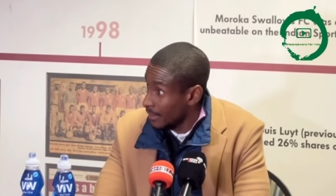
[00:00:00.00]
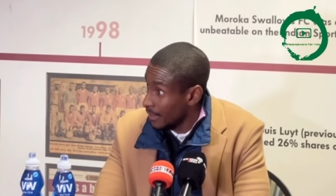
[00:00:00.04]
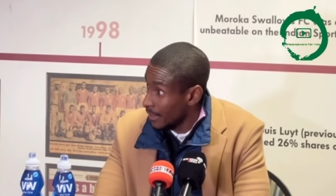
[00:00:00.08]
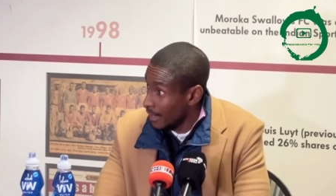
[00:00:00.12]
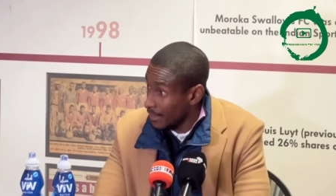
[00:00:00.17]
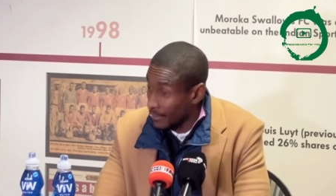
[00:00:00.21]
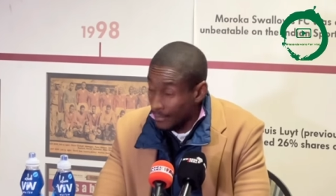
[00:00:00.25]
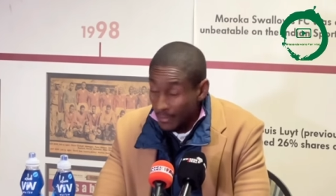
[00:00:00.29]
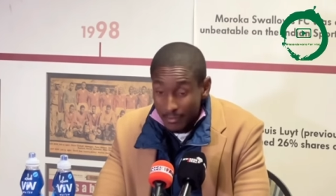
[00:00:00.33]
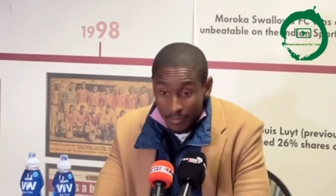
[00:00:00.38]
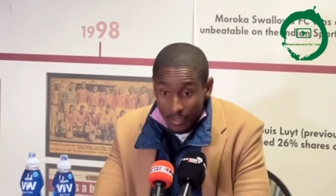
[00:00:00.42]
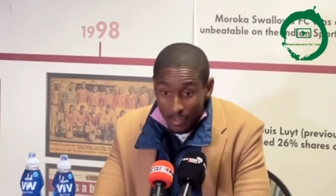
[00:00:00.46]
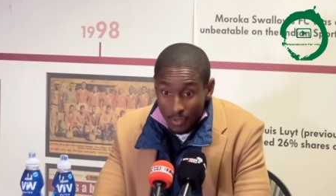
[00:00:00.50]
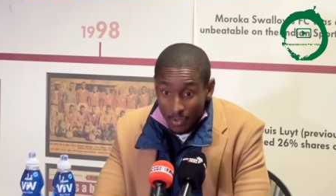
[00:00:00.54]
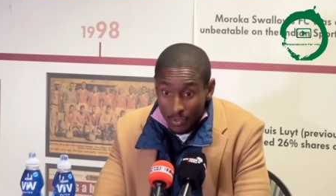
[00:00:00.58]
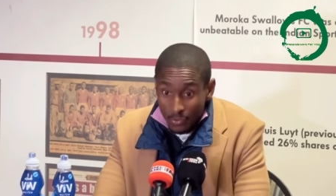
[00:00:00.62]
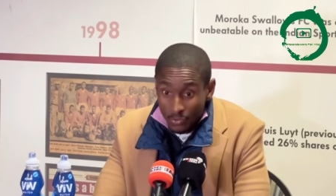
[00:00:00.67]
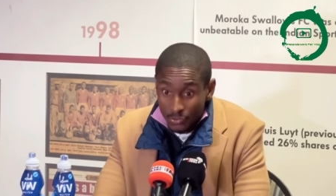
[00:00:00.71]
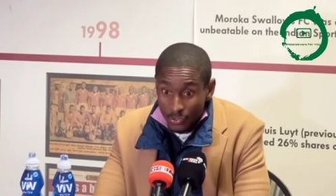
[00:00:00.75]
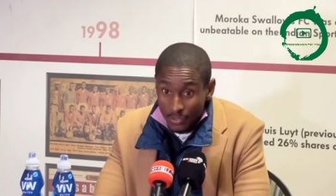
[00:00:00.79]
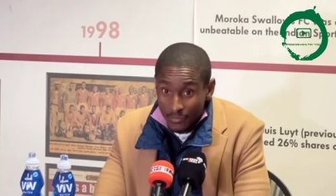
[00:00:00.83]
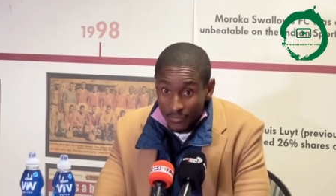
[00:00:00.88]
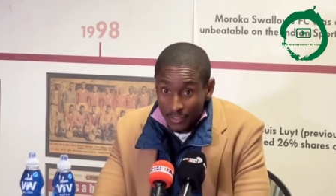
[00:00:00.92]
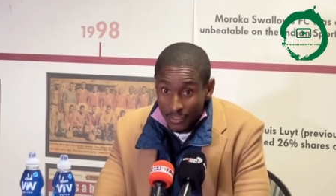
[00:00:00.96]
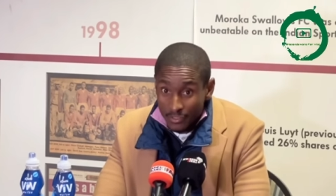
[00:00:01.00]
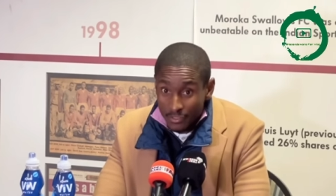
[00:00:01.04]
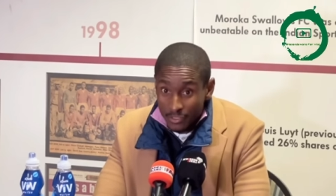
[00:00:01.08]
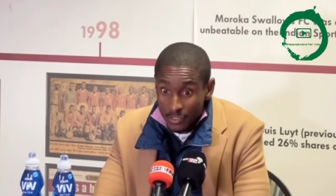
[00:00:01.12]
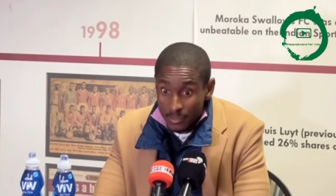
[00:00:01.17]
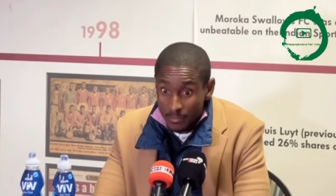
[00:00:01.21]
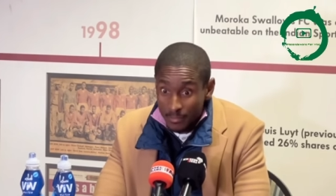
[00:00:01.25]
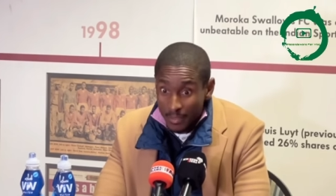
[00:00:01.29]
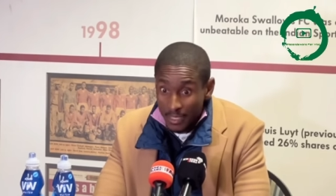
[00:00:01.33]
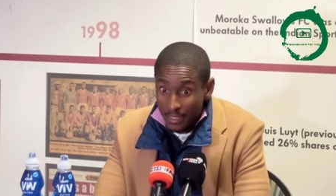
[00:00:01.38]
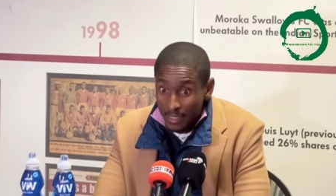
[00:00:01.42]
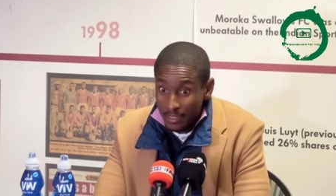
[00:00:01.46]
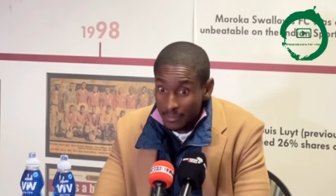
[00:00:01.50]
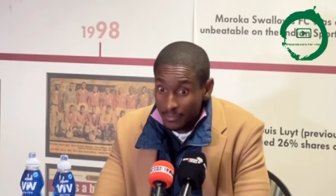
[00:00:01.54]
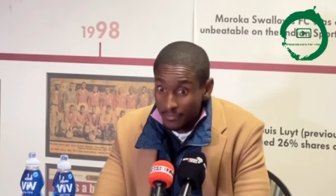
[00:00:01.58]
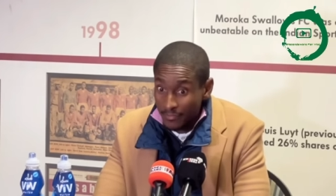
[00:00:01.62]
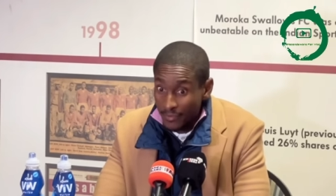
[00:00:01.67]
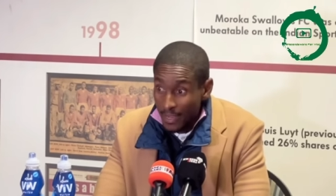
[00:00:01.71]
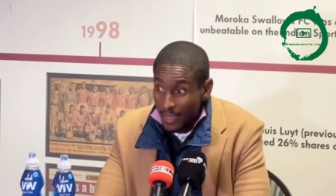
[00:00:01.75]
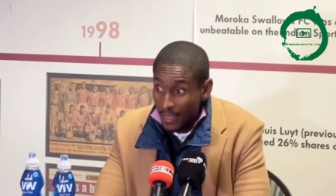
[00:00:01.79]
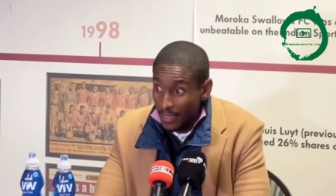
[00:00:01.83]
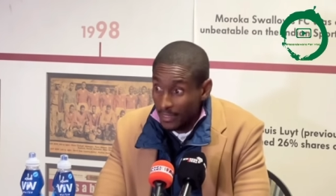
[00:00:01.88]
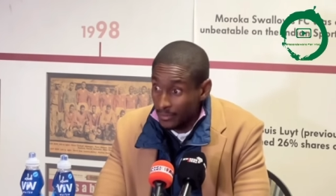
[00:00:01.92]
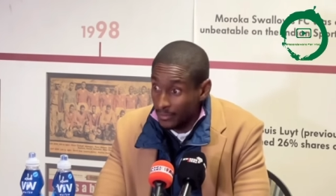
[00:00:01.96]
And then the coach of Richards Bay gets
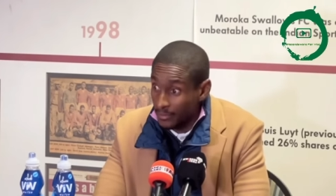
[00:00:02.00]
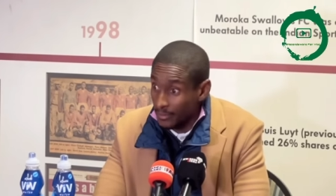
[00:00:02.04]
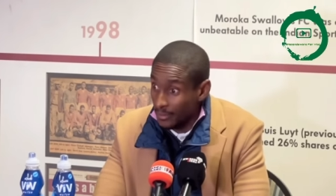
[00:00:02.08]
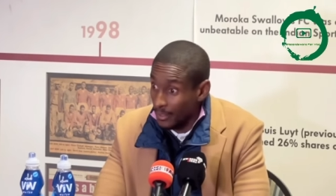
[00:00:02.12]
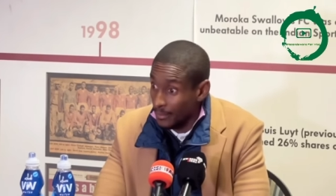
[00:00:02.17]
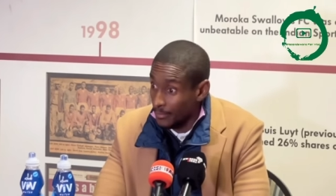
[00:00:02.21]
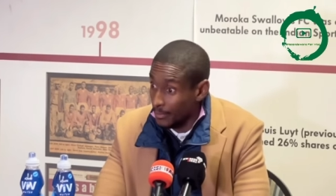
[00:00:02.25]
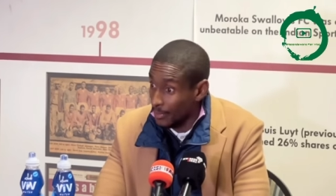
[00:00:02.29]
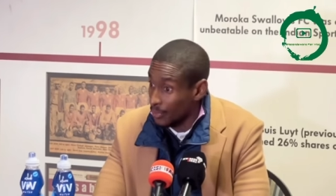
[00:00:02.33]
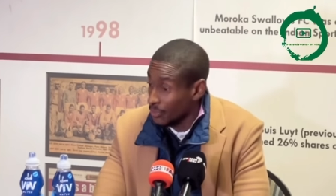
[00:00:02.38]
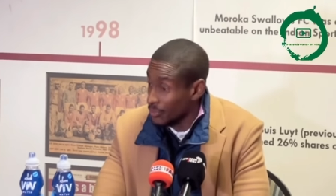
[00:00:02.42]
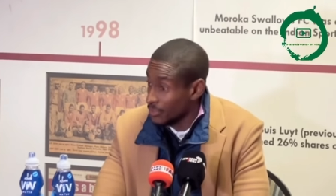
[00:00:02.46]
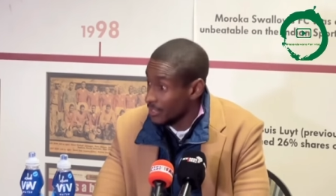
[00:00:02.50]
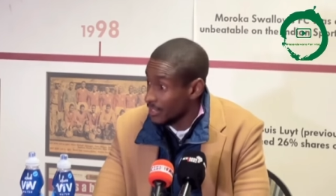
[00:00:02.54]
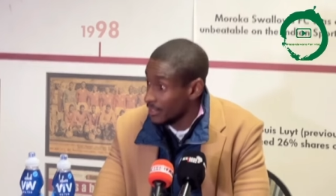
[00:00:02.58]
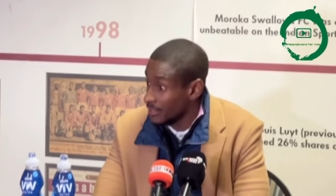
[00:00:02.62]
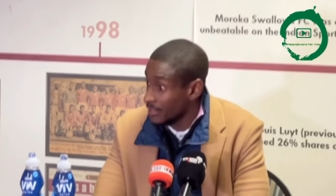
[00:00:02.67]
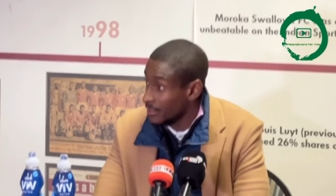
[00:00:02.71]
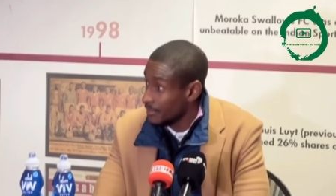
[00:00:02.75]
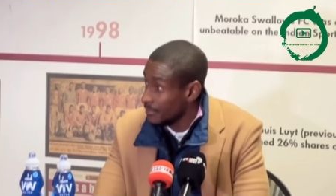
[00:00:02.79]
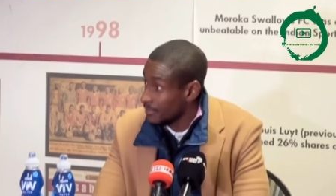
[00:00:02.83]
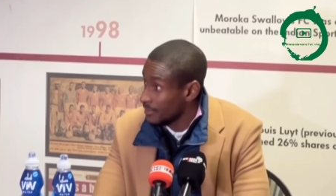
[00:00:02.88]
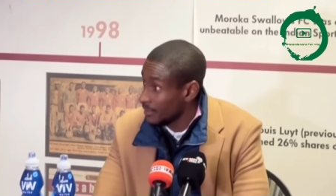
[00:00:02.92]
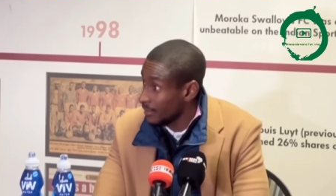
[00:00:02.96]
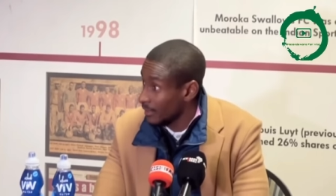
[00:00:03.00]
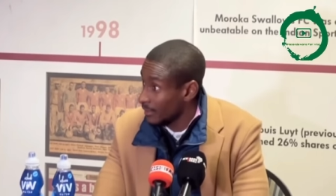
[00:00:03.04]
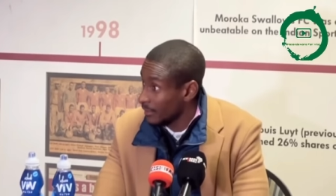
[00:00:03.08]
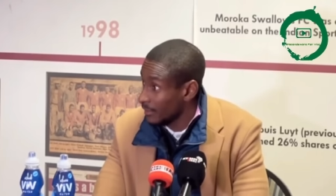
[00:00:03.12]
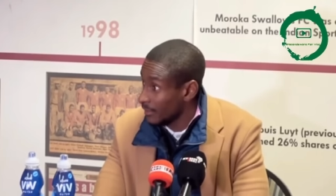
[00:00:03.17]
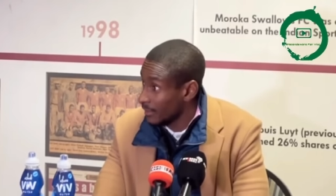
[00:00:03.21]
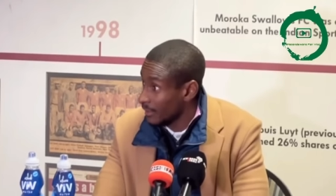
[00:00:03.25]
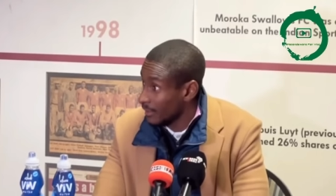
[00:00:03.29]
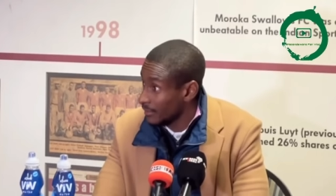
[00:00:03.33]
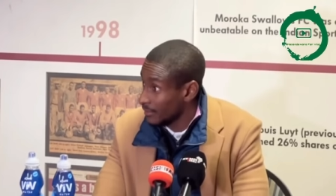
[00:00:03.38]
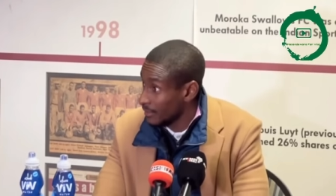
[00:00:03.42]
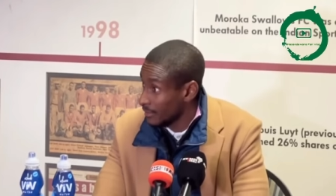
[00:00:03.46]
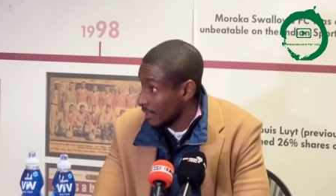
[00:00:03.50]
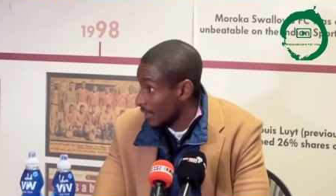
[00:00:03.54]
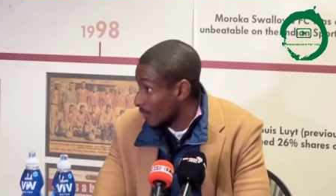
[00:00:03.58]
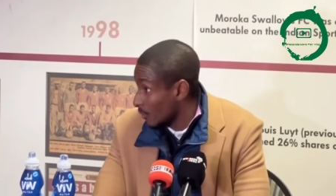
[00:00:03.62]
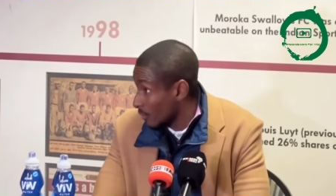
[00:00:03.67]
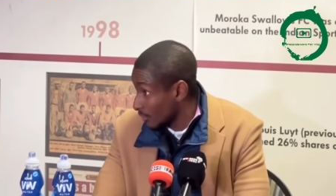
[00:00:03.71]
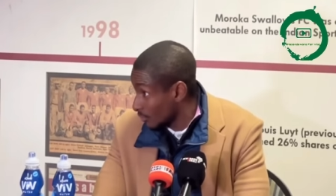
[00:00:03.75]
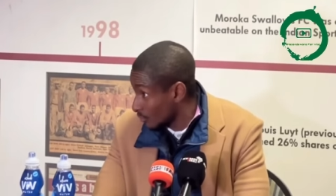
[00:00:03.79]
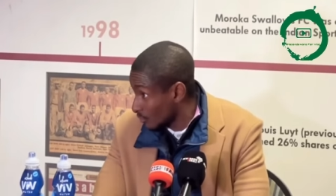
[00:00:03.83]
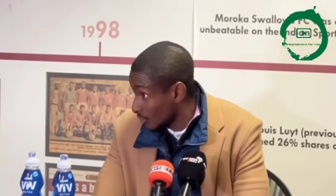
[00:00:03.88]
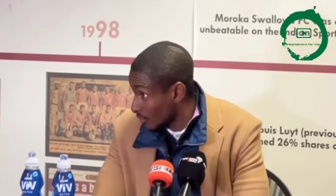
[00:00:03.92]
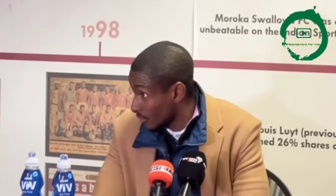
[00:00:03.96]
fired because the team is relegated. And
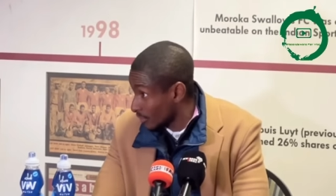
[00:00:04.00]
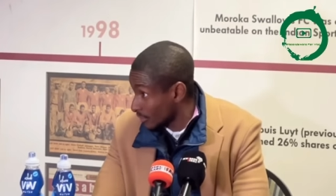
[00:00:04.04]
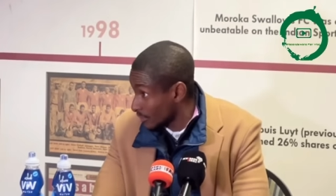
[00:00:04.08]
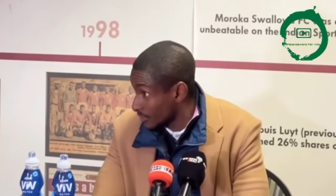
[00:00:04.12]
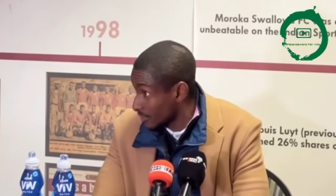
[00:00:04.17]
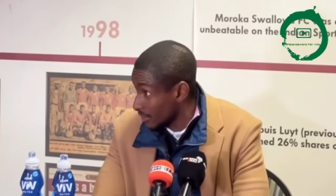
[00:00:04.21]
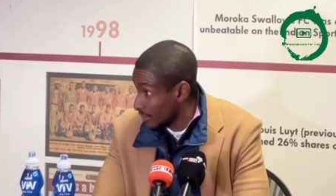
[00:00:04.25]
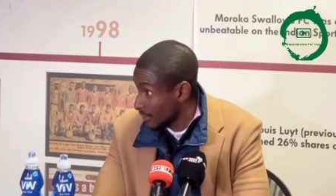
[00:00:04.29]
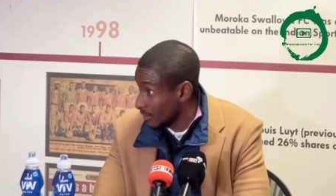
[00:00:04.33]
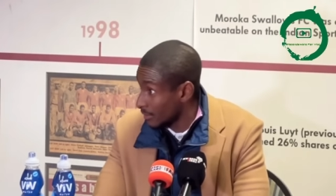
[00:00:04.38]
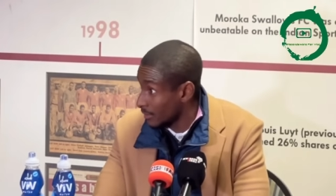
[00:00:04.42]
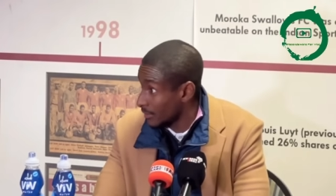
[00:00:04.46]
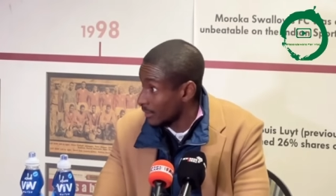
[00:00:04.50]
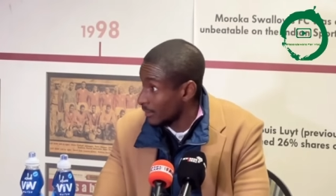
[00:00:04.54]
what you going to say?